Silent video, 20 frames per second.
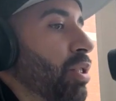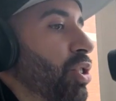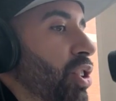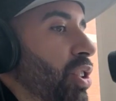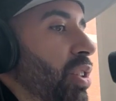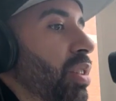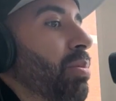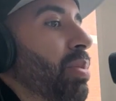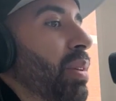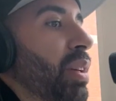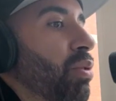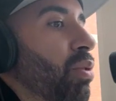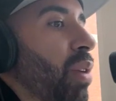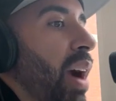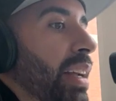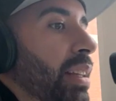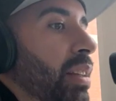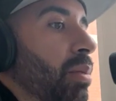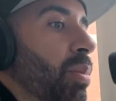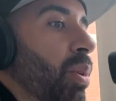should be
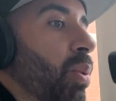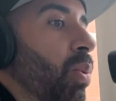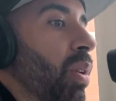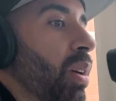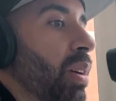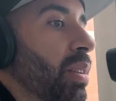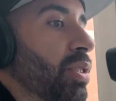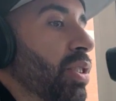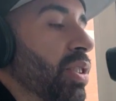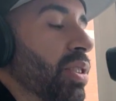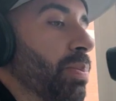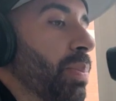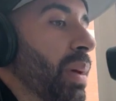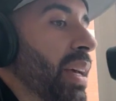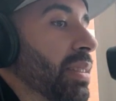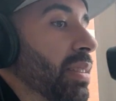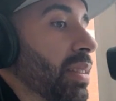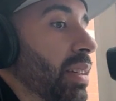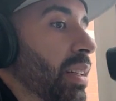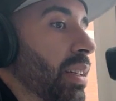ranked number one just
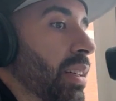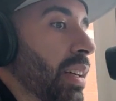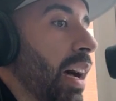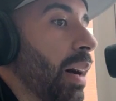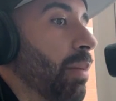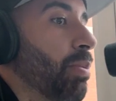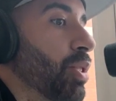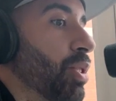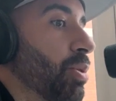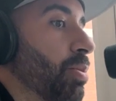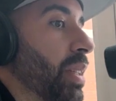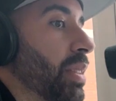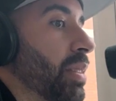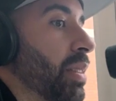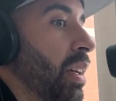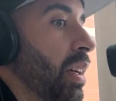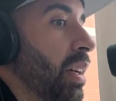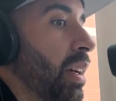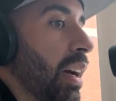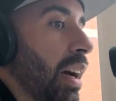based on accomplishments.
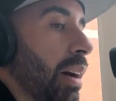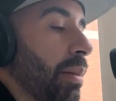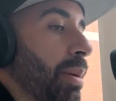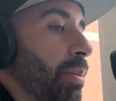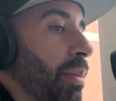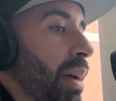I mean,